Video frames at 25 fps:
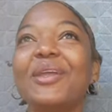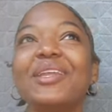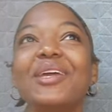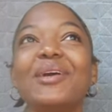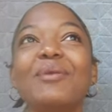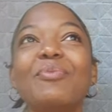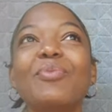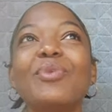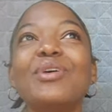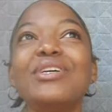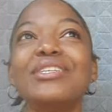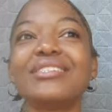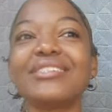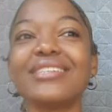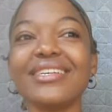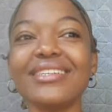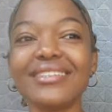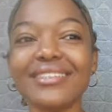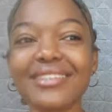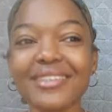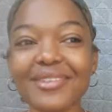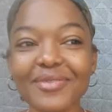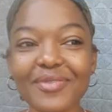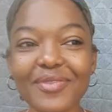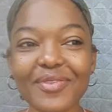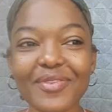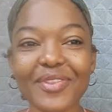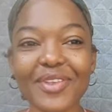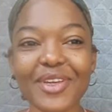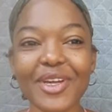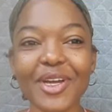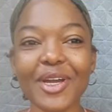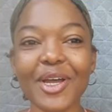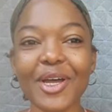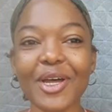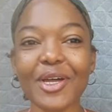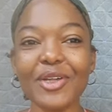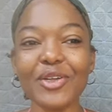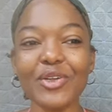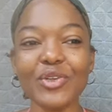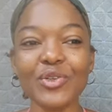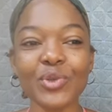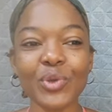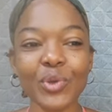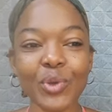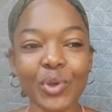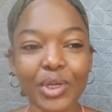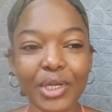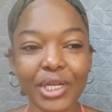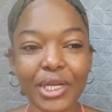they're possessive they're
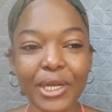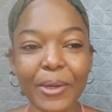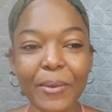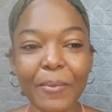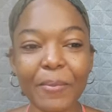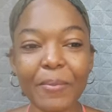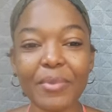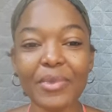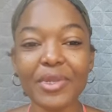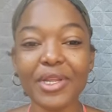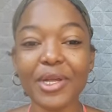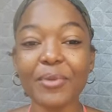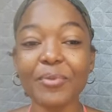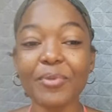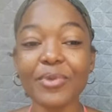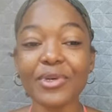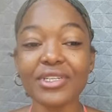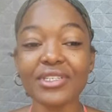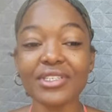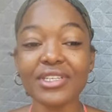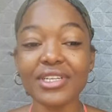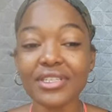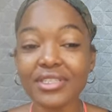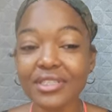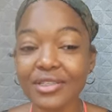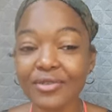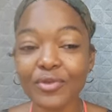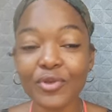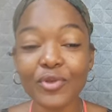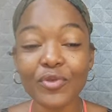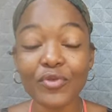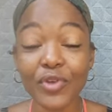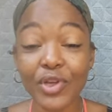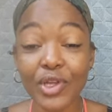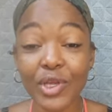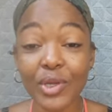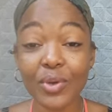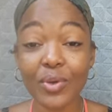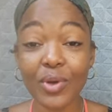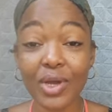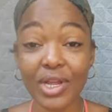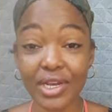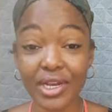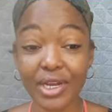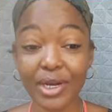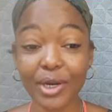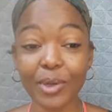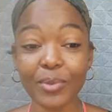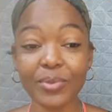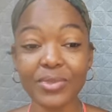controlling they're possessive over you and
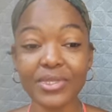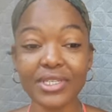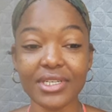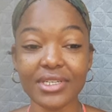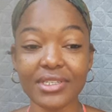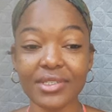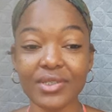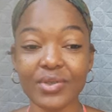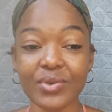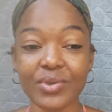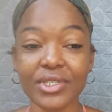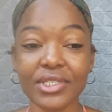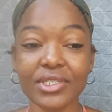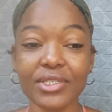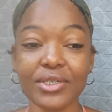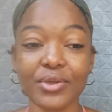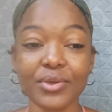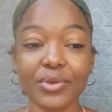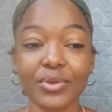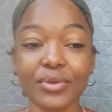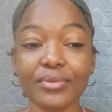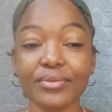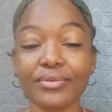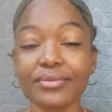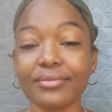they're obsessed with you